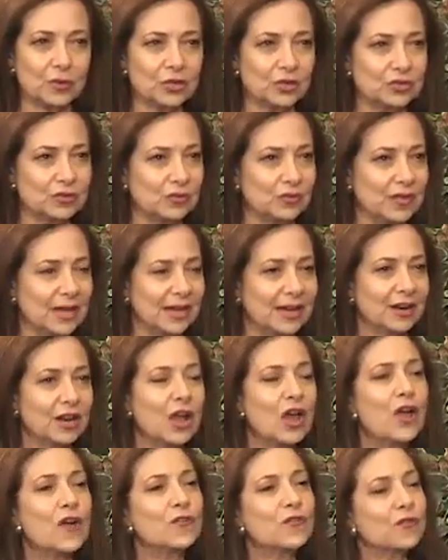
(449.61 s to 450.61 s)
want to do that.
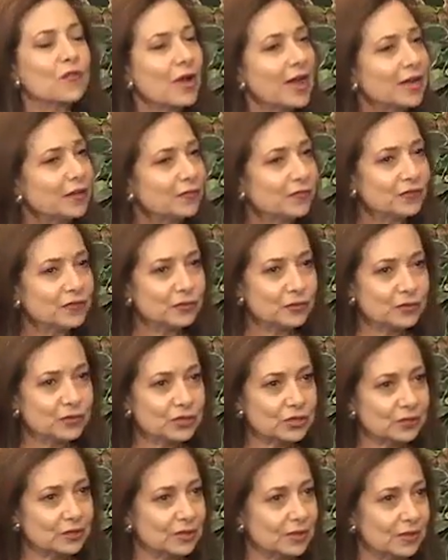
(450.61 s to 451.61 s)
Yeah. Fried
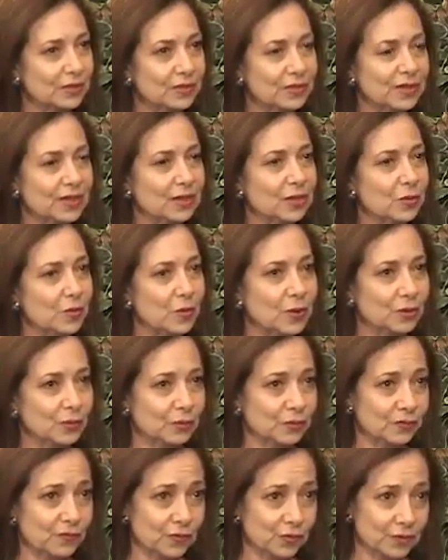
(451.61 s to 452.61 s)
foods are another thing you Fr want
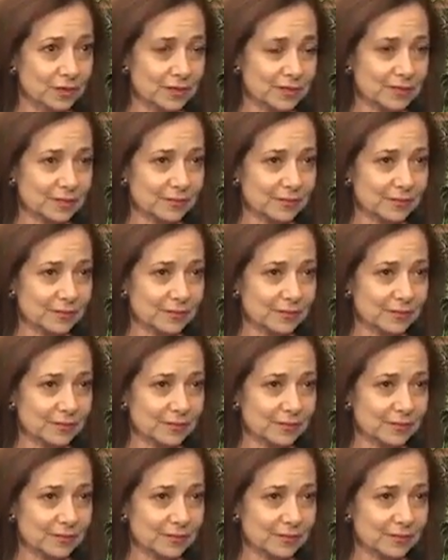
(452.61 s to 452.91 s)
to yeah, avoid.